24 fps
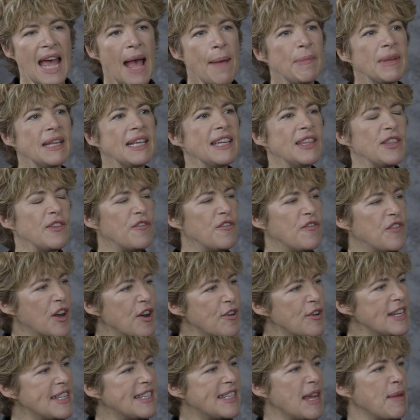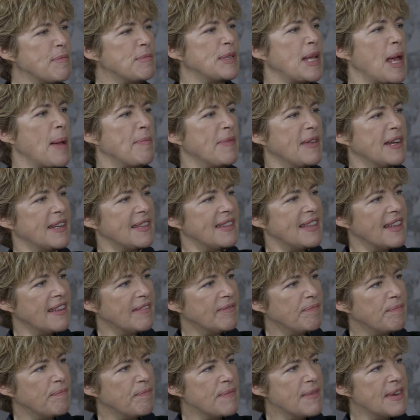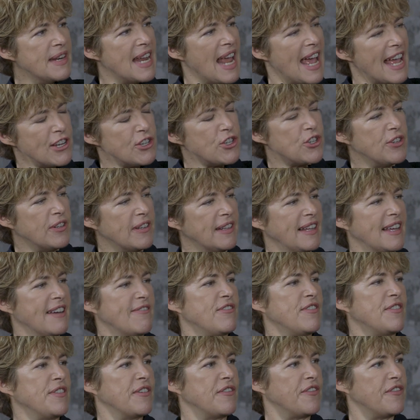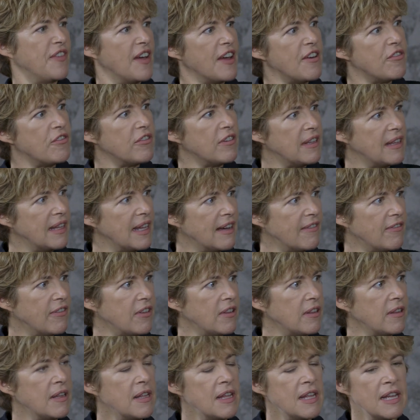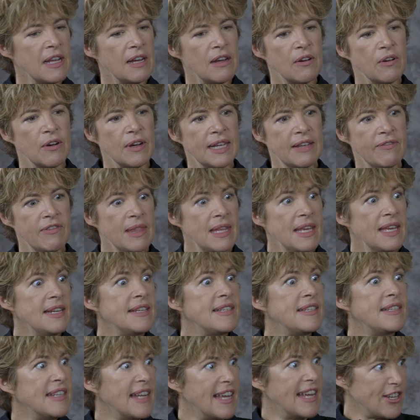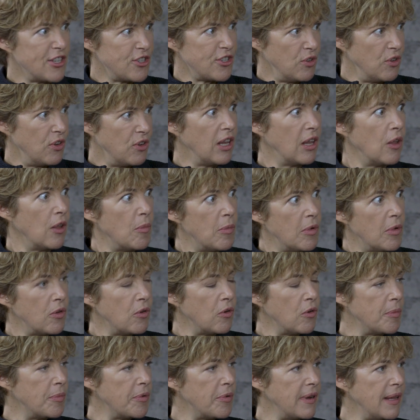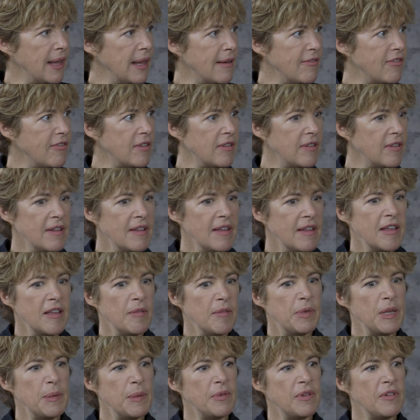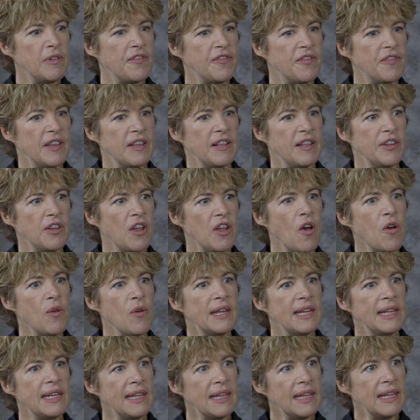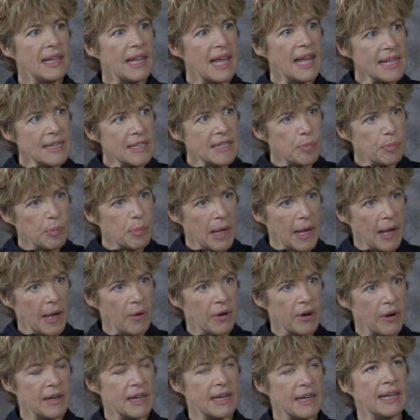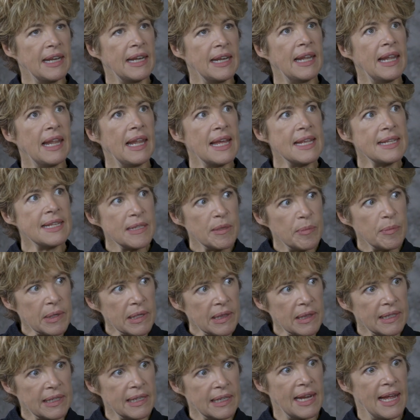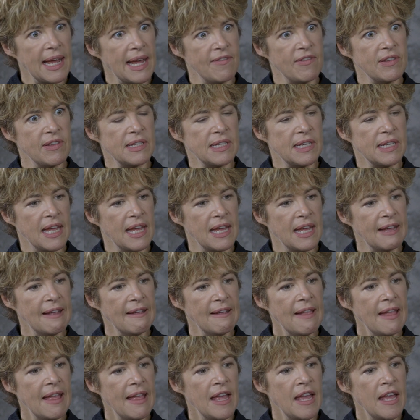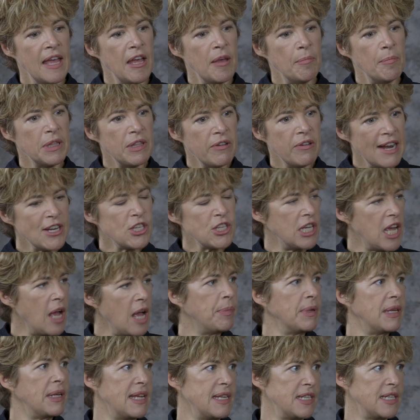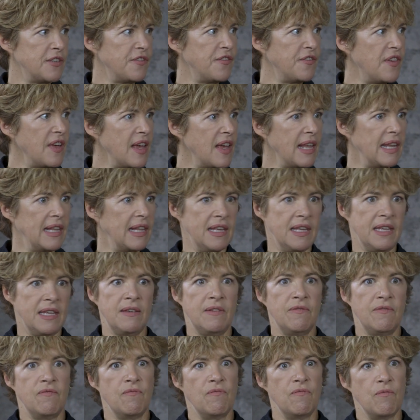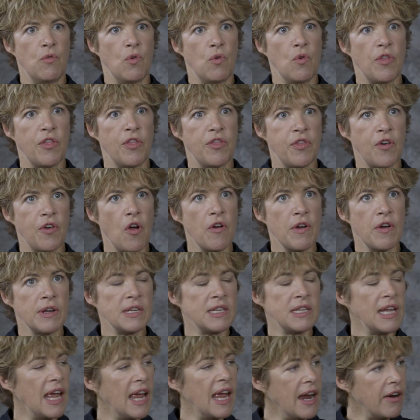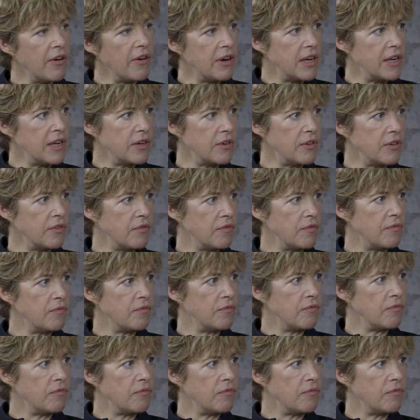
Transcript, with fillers: happening at the very same time that at the national level, the federal level, even the international global corporate level, people feel not only less power and less ability to have a say, but they're actually up against fairly authoritarian